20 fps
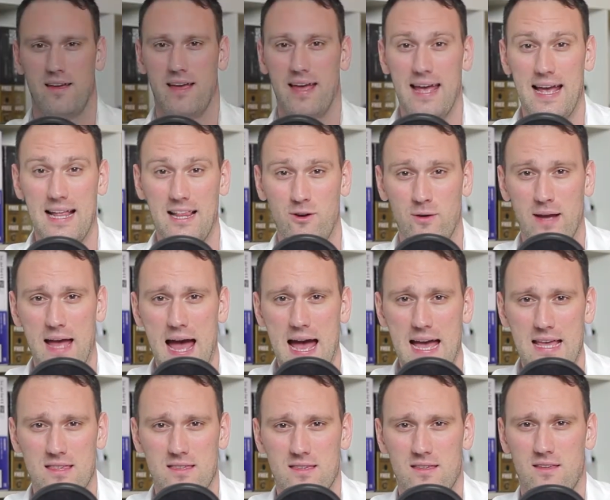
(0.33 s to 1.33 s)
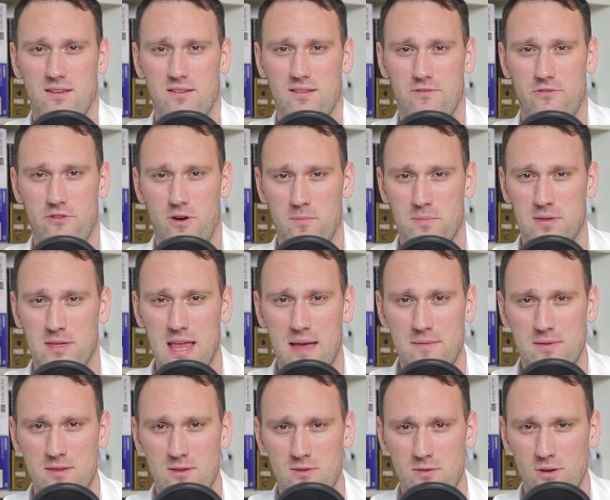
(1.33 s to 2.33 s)
Hello guys! From
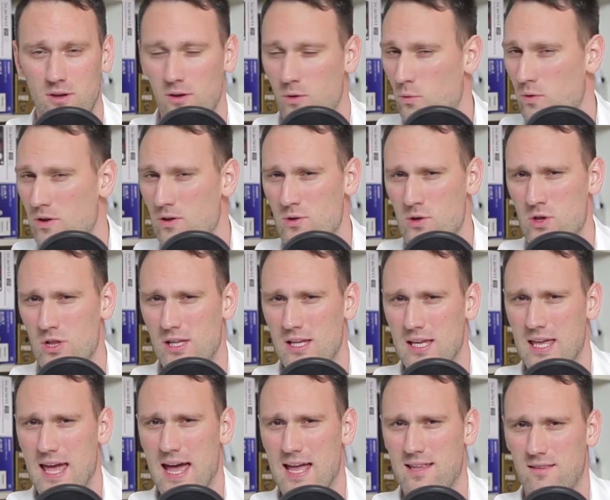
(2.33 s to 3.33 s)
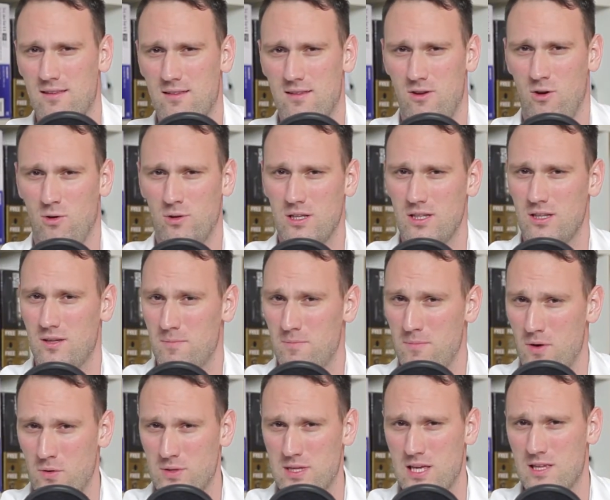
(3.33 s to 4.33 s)
Samsung, we usually get only the
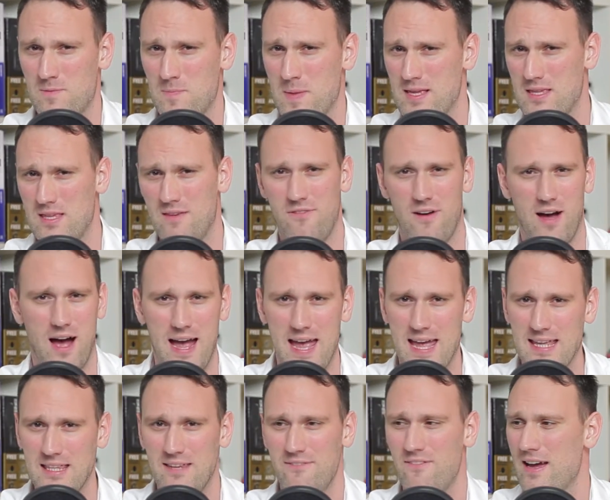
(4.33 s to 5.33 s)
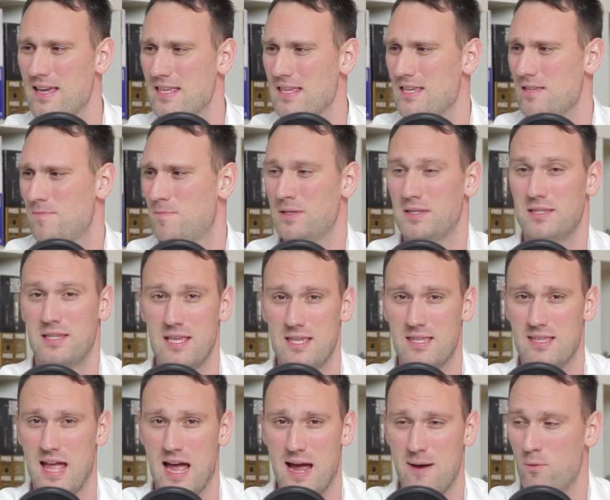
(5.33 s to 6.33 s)
most expensive high-end devices, but this
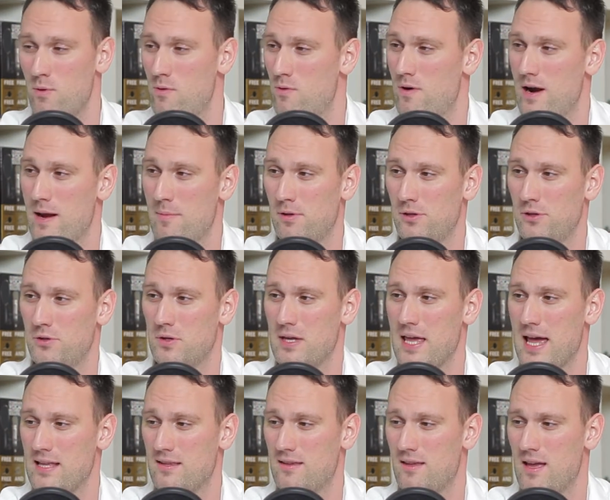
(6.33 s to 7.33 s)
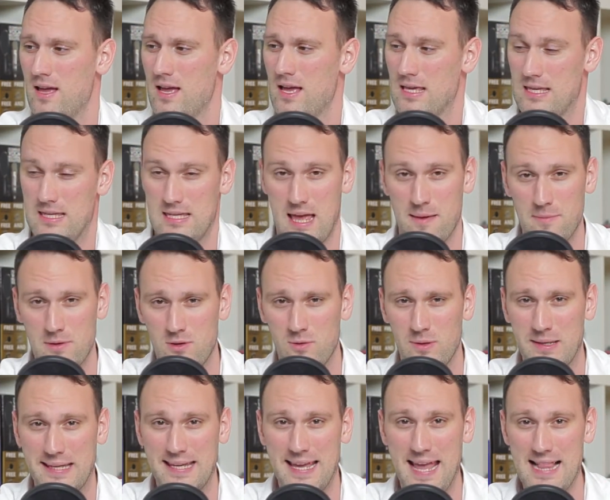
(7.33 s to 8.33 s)
time we were able to get
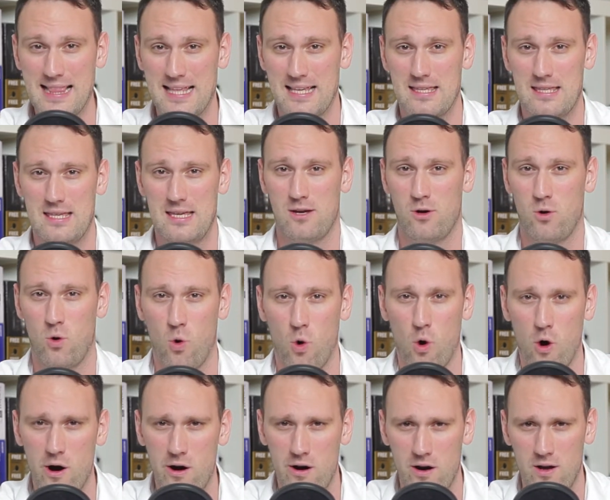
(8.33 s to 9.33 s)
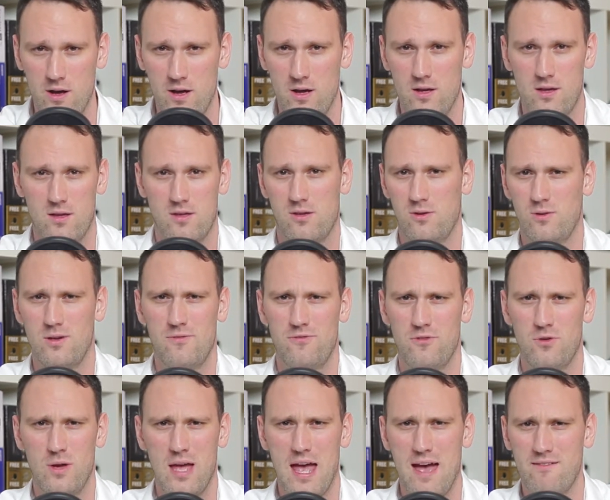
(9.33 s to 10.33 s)
Samsung Galaxy Core. So if
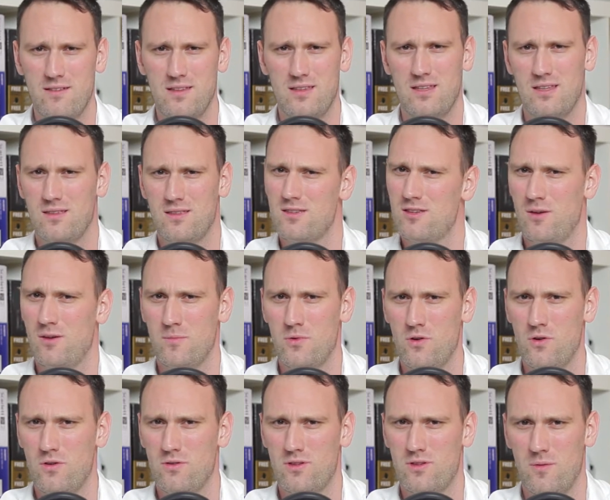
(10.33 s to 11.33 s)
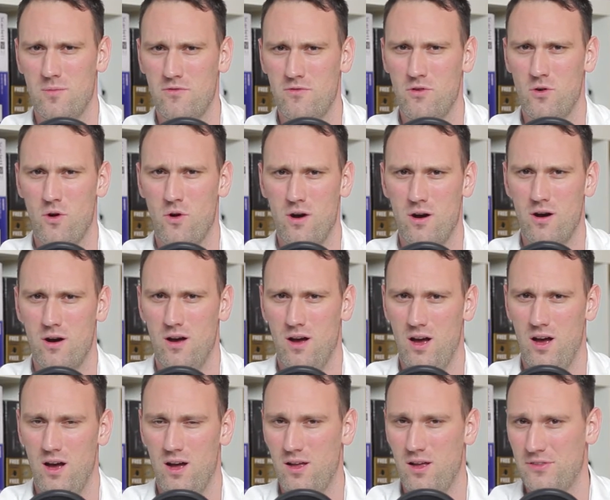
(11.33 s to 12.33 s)
you have it in some of
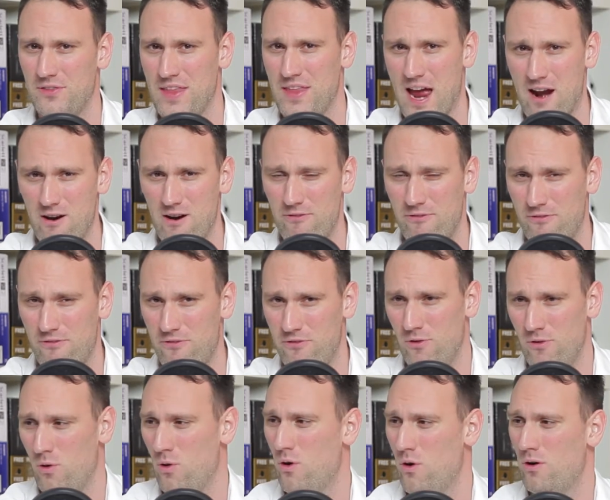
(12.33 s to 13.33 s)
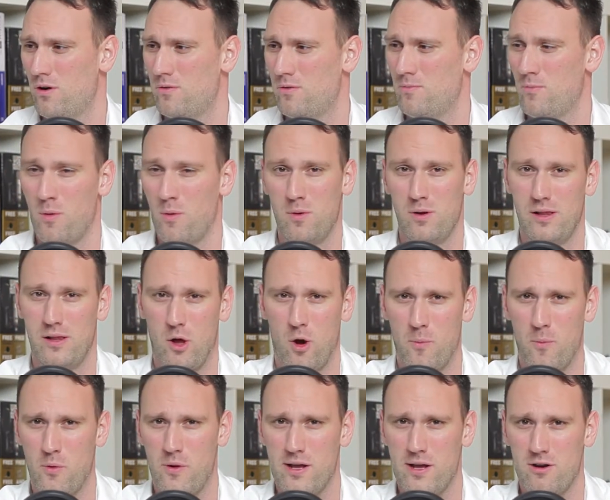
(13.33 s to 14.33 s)
your tariff or mobile
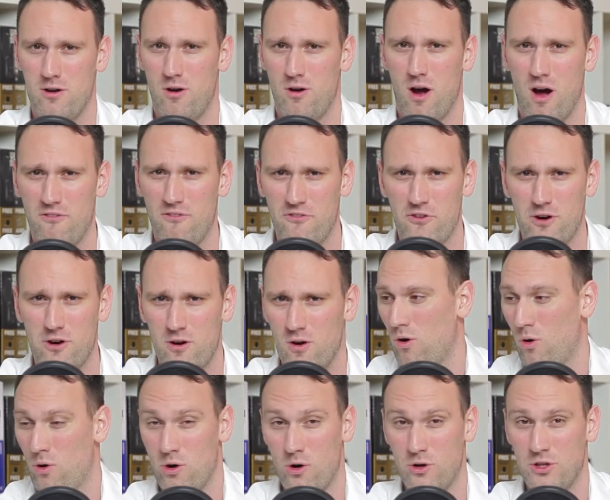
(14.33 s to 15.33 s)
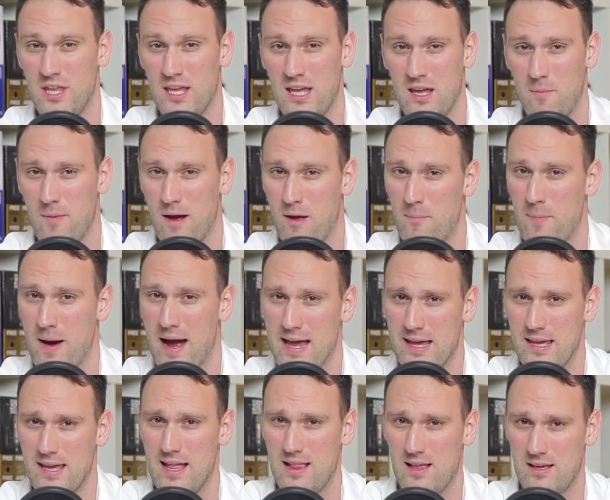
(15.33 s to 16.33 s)
operator offer, or you're thinking about
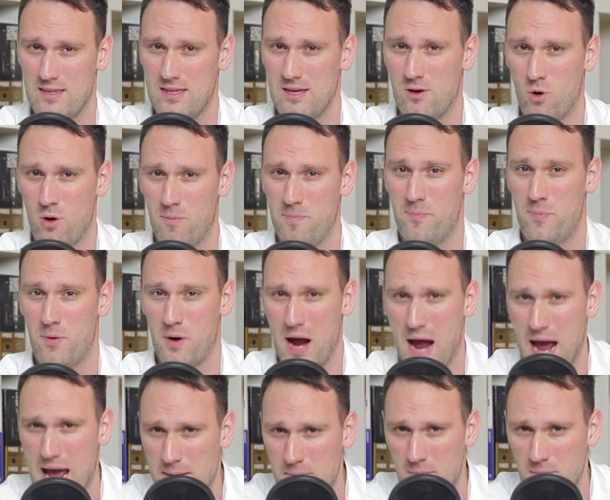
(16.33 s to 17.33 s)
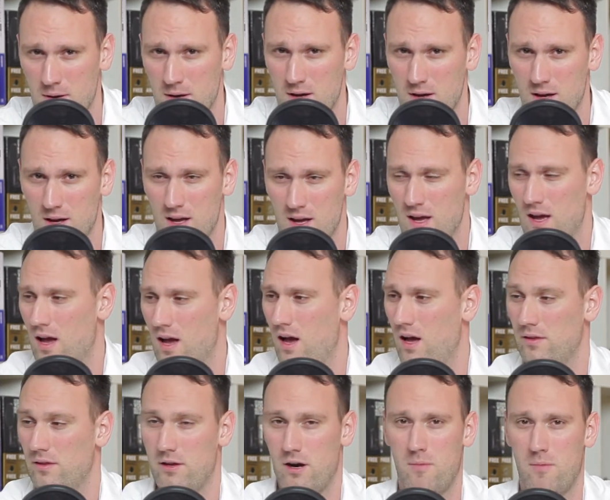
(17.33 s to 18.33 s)
buying Galaxy Core Prime,
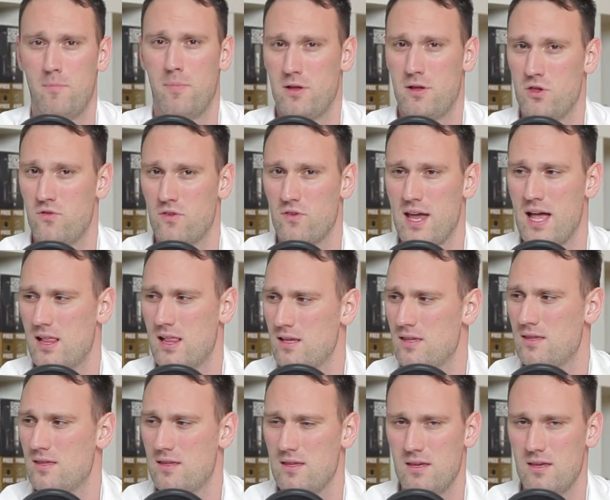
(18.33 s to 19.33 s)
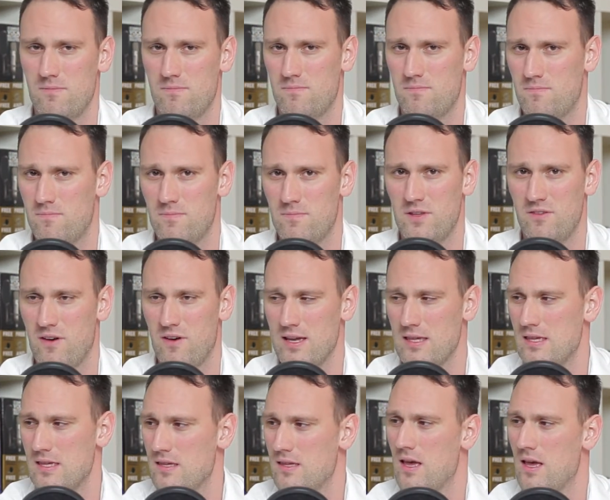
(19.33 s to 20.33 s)
there are a bunch of Galaxy
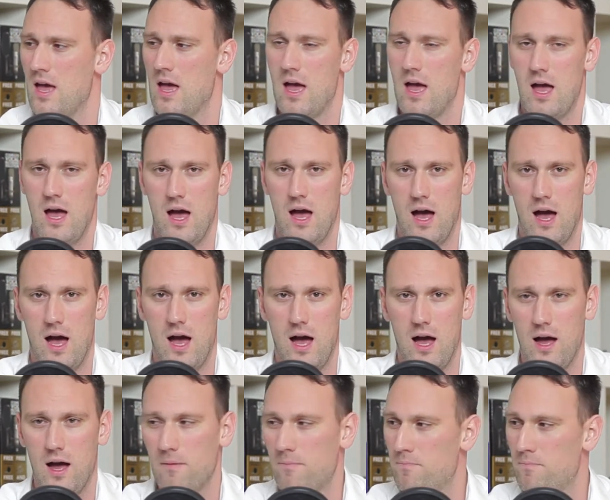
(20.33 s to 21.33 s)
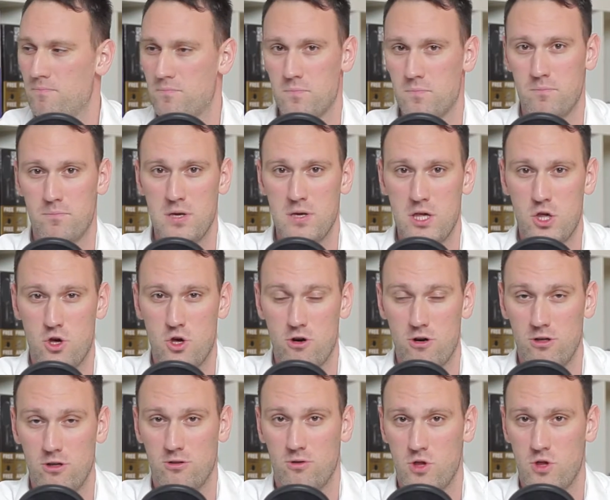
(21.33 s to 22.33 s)
devices, be
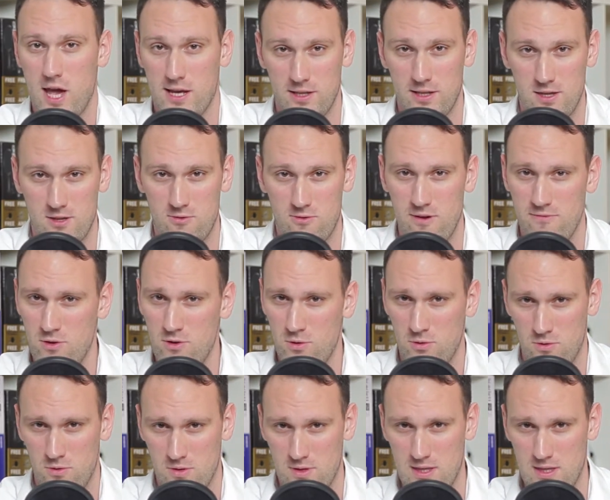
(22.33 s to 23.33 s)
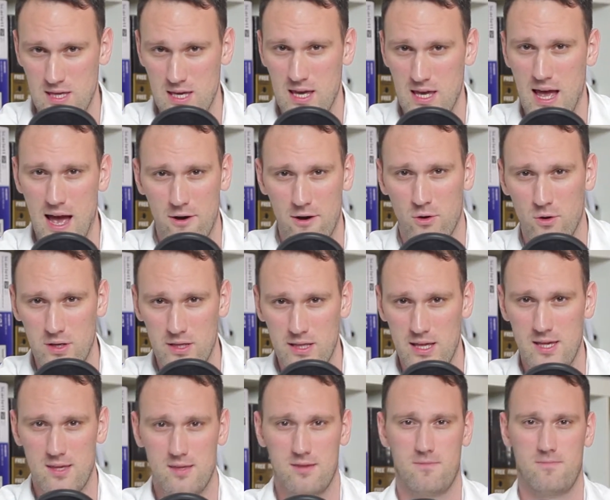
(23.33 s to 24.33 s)
sure to check this review to see how good it
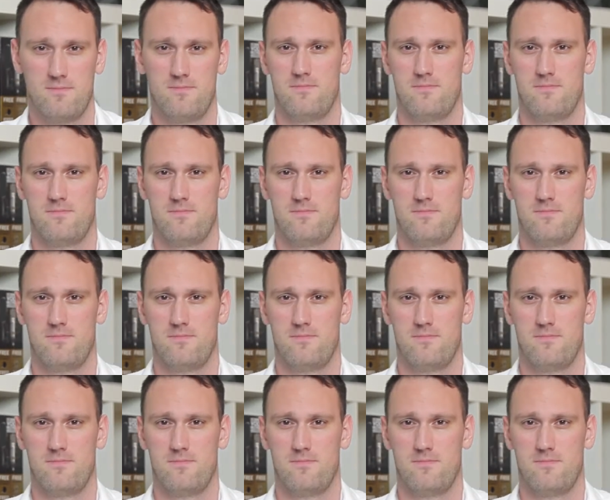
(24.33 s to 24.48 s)
is.